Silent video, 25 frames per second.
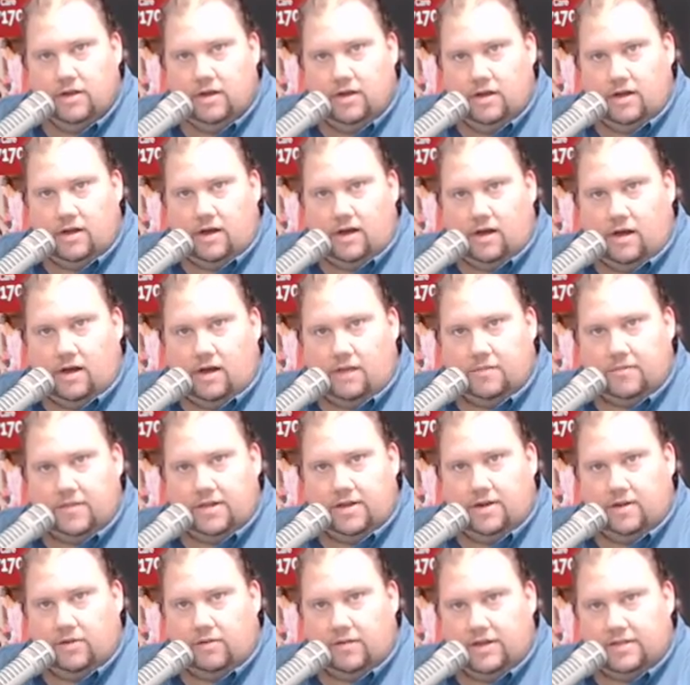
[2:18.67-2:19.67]

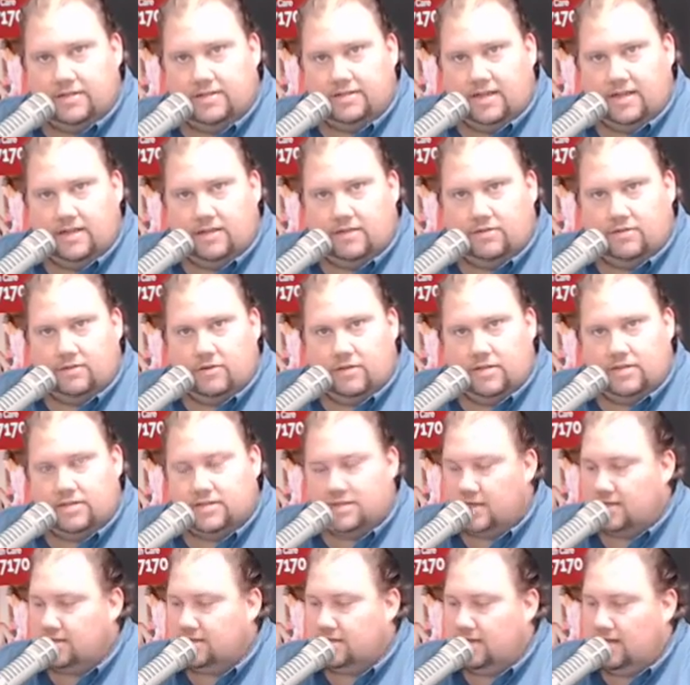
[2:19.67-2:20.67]
Let's get through this.
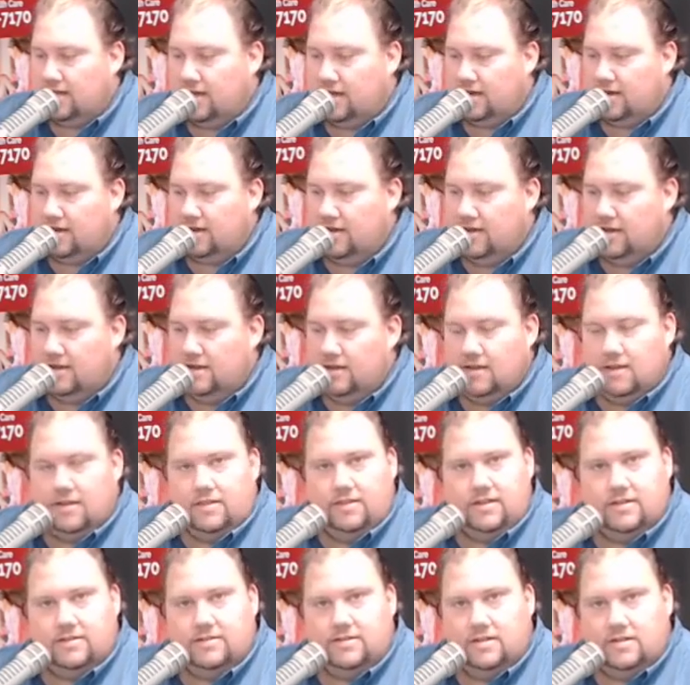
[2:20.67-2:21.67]
Let's get
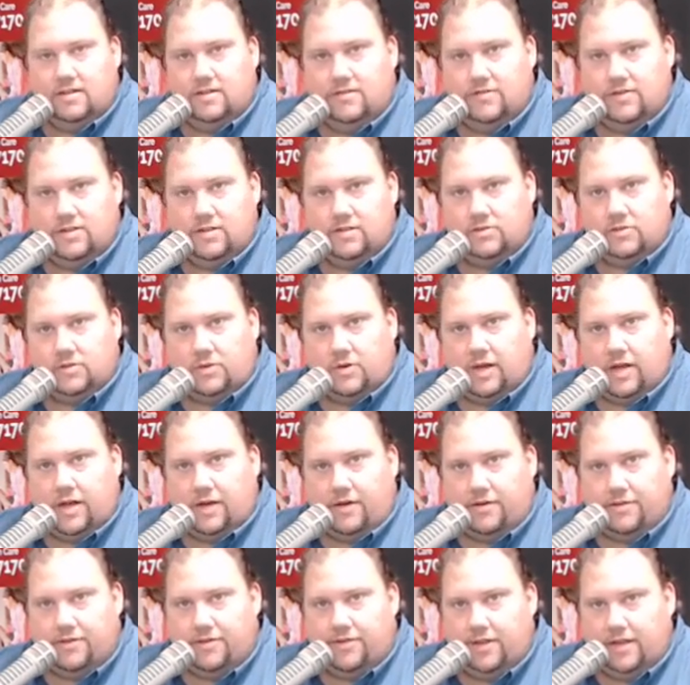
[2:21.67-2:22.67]
this individual
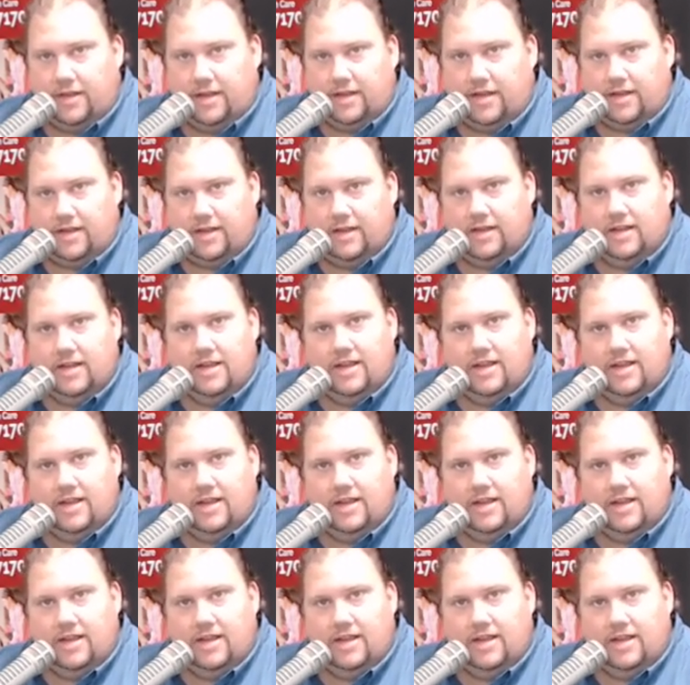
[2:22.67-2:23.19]
healthy